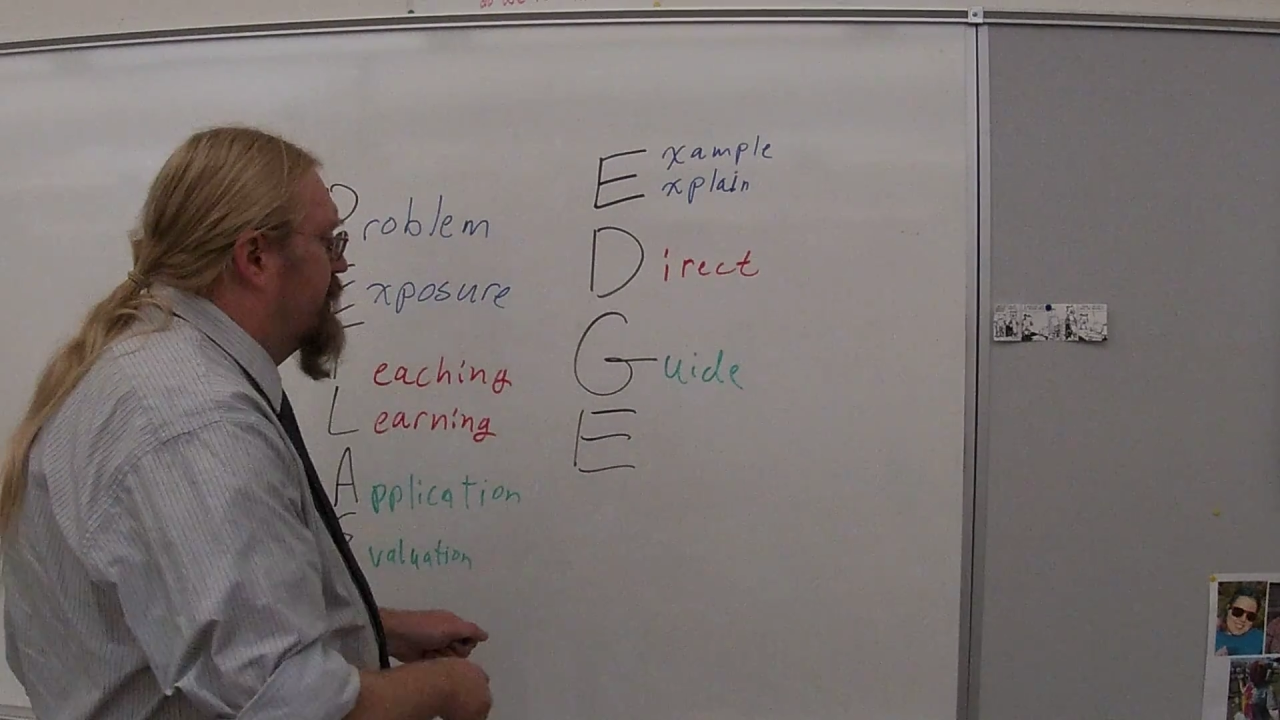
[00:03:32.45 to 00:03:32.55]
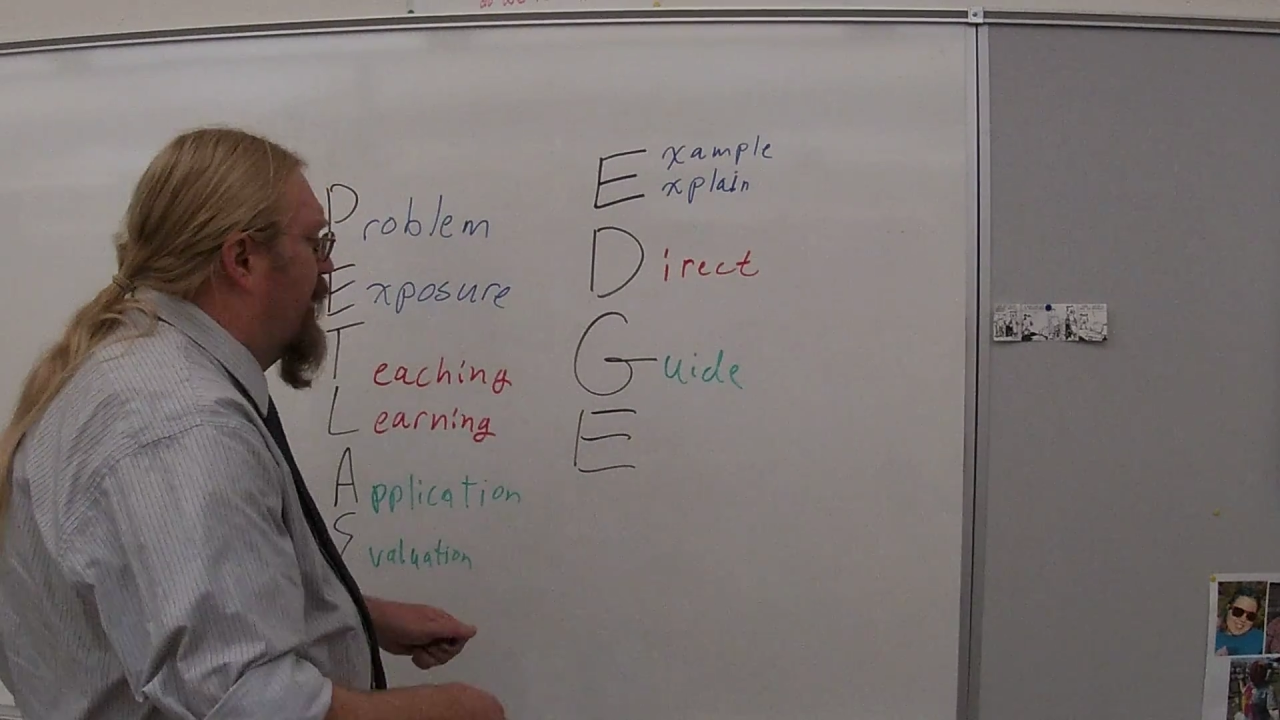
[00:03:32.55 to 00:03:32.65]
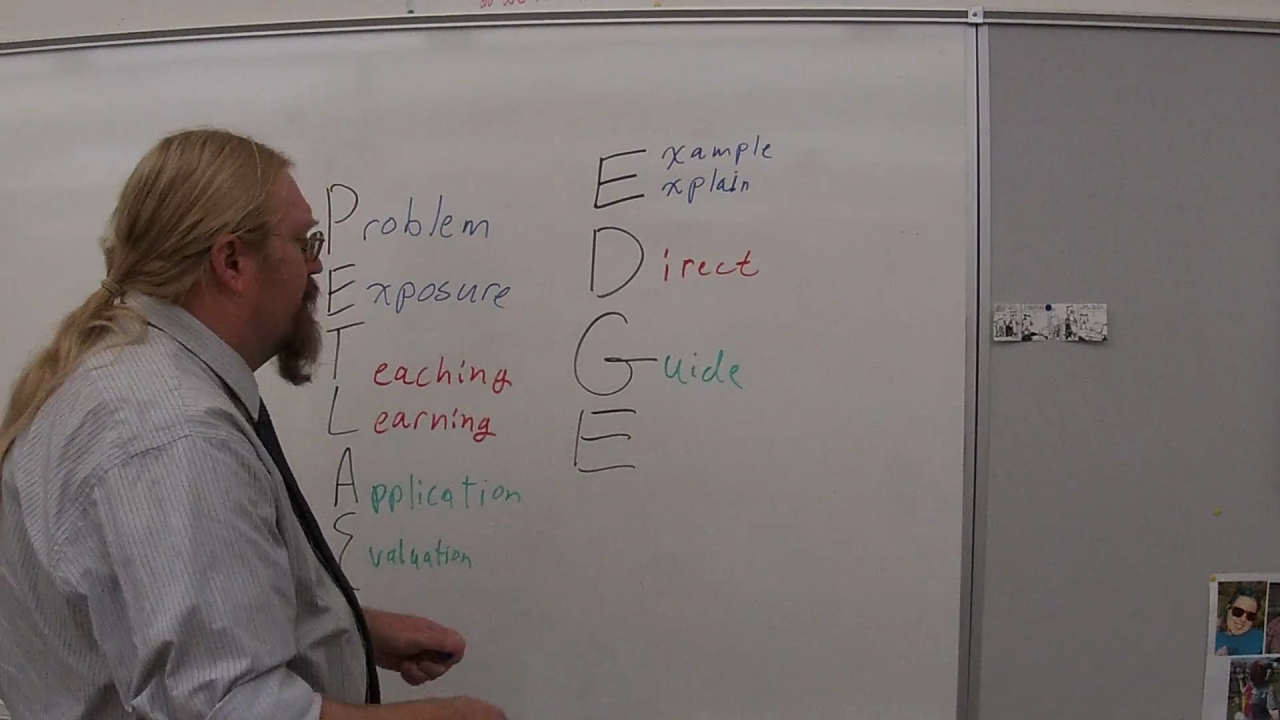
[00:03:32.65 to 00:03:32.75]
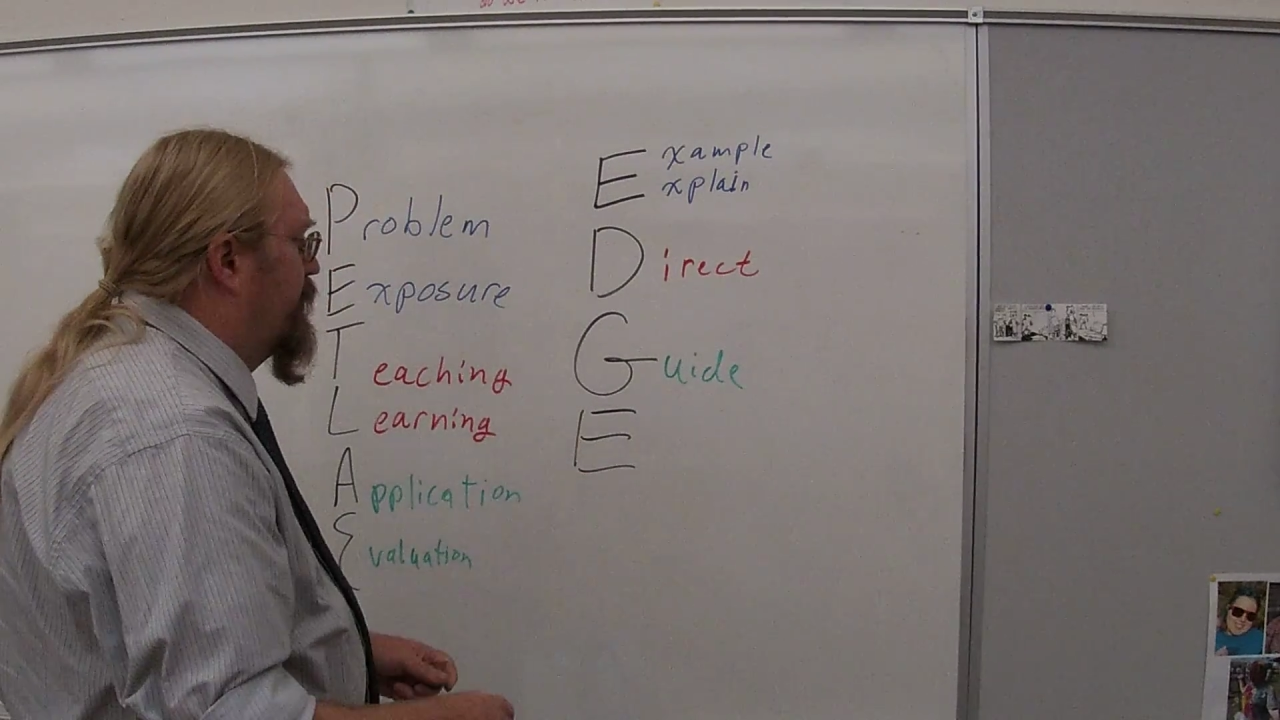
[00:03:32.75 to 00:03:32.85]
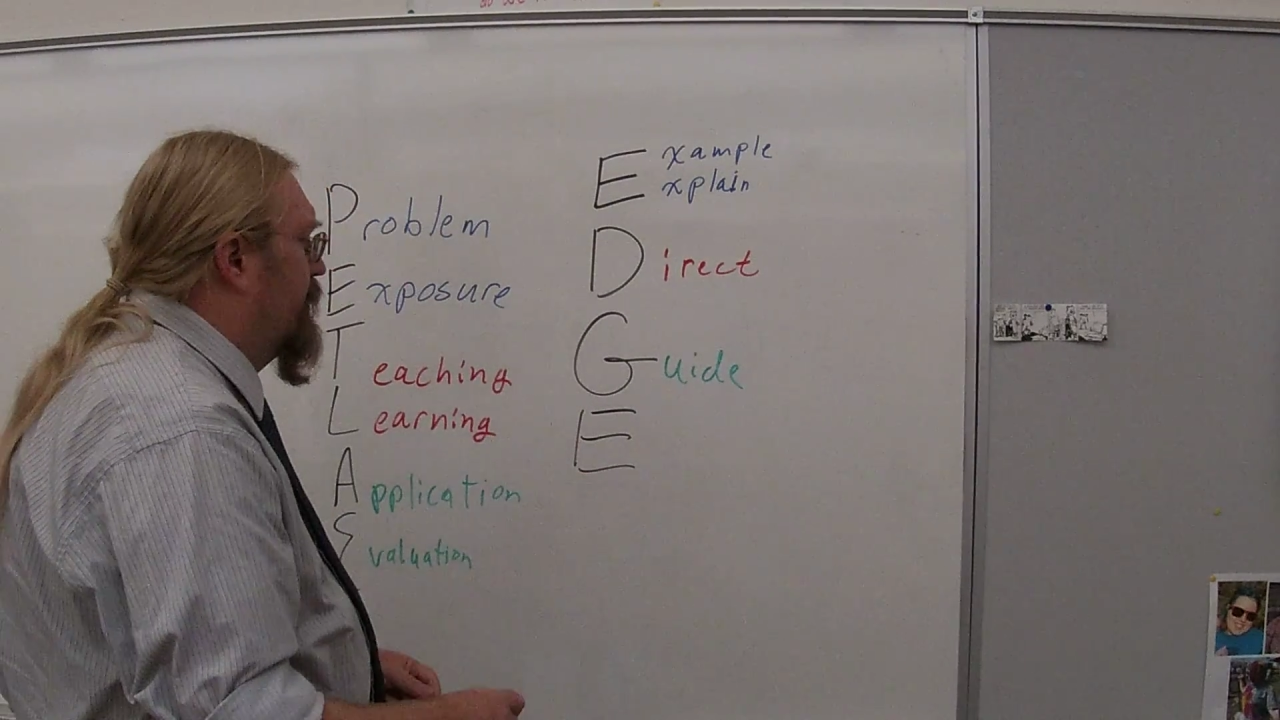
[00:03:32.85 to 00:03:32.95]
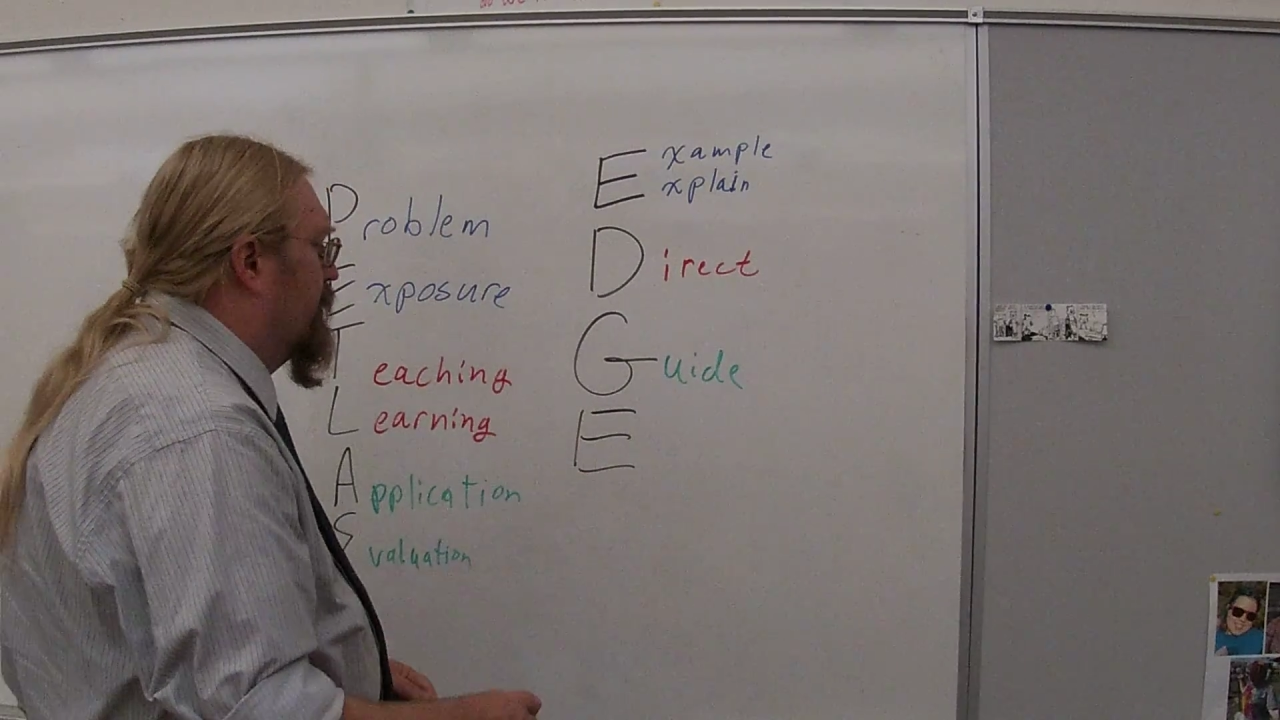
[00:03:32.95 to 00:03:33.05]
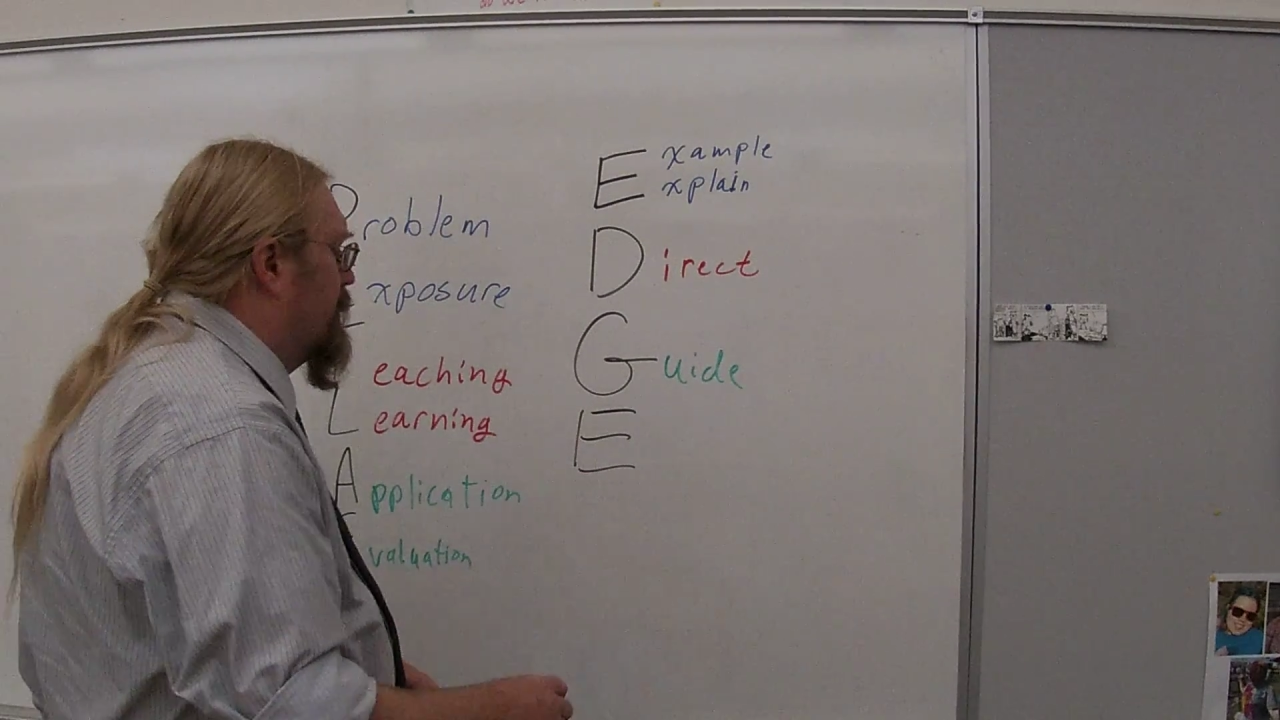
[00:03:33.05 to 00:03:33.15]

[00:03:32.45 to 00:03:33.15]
step